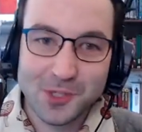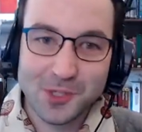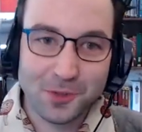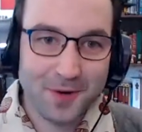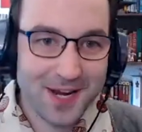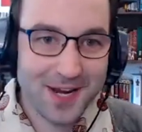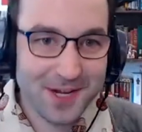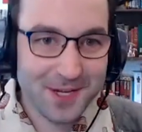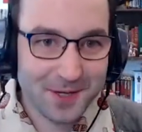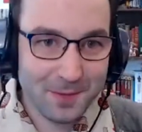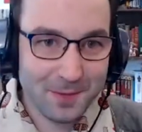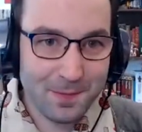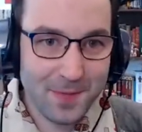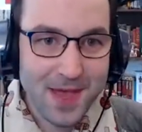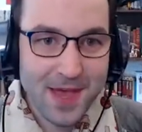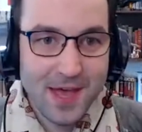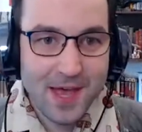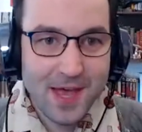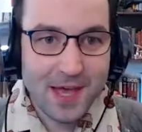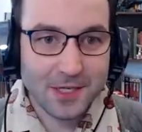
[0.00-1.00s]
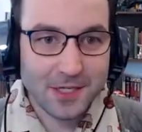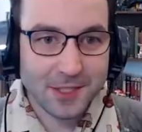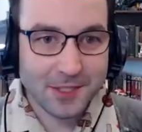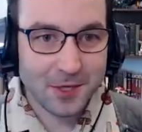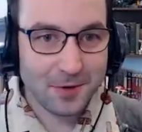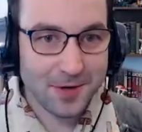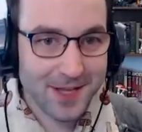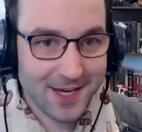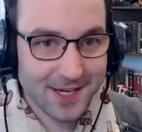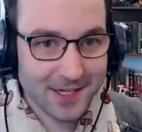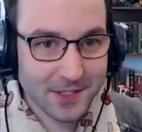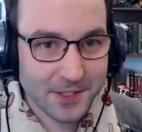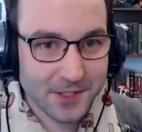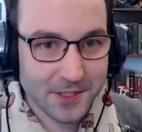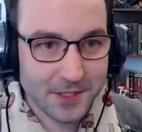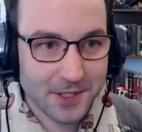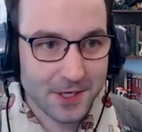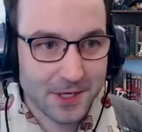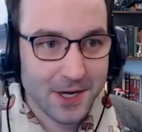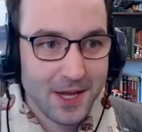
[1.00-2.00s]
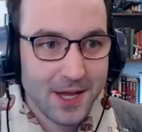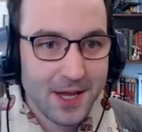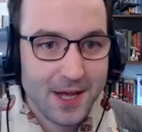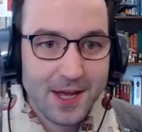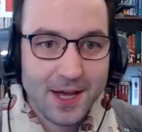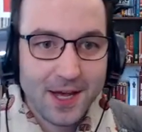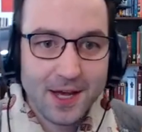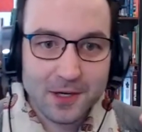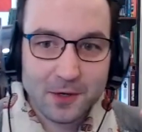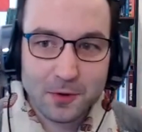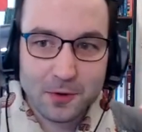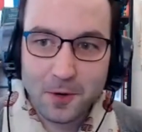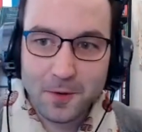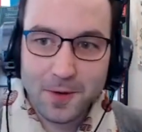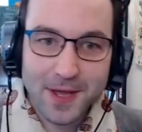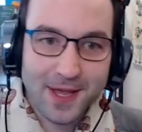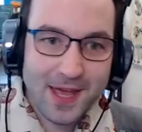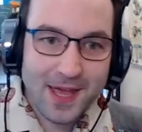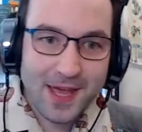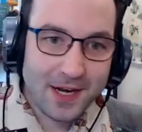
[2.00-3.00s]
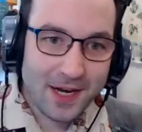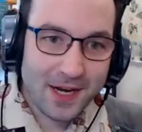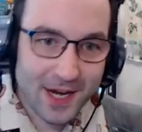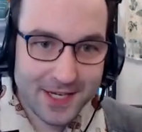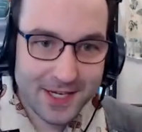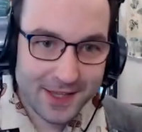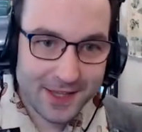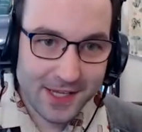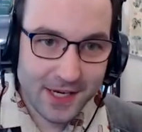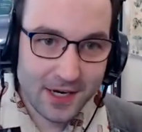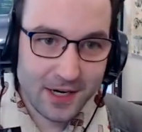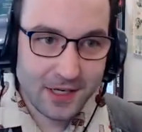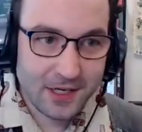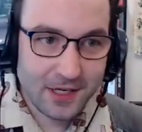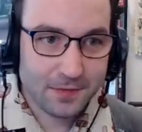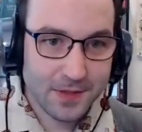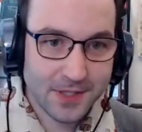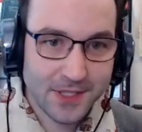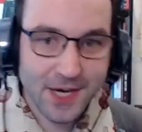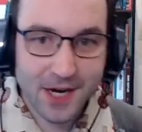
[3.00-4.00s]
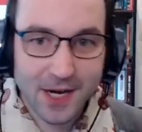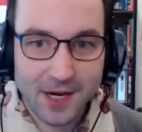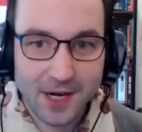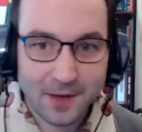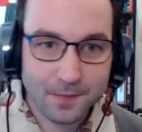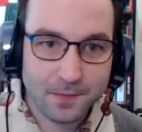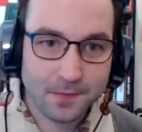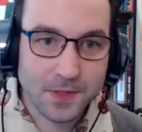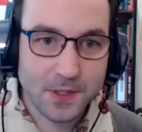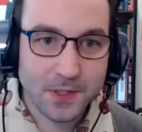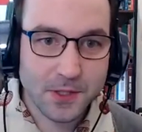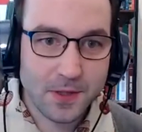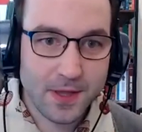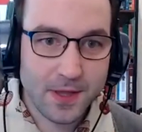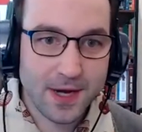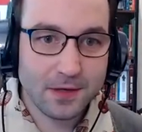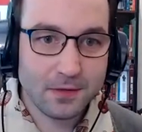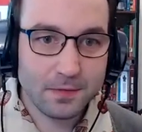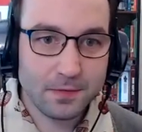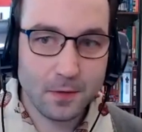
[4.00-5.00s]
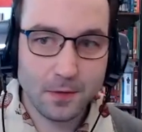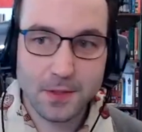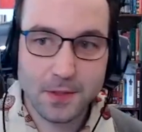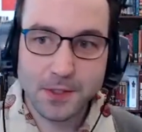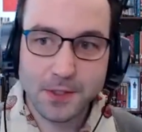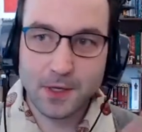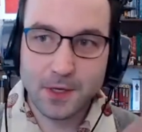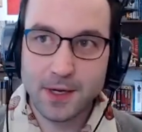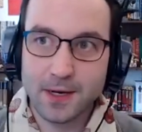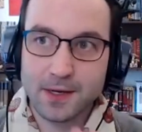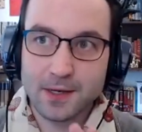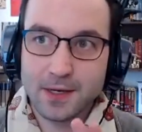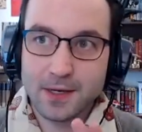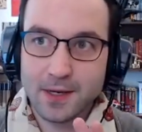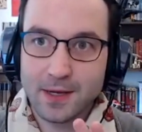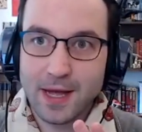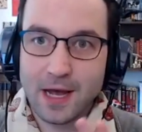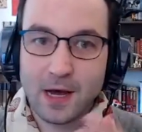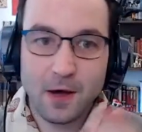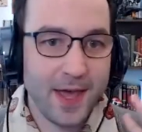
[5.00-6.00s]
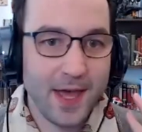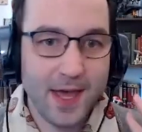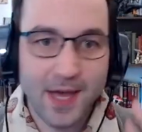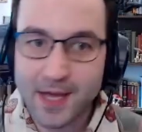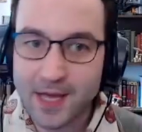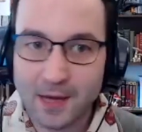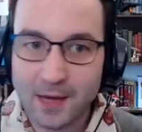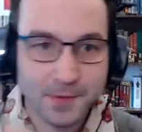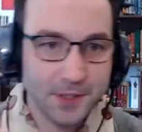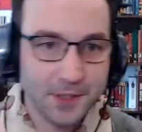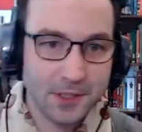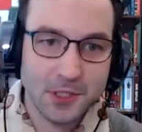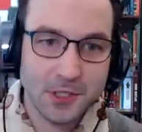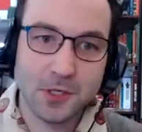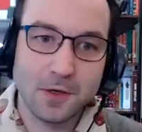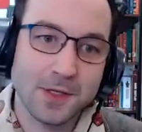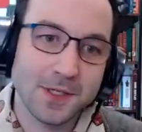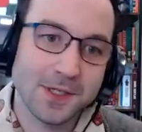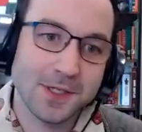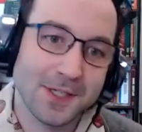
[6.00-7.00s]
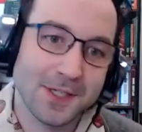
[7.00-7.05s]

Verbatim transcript: geranium and cotoneaster growing and inoculated at different times so that I could focus on how the heck I was going to show these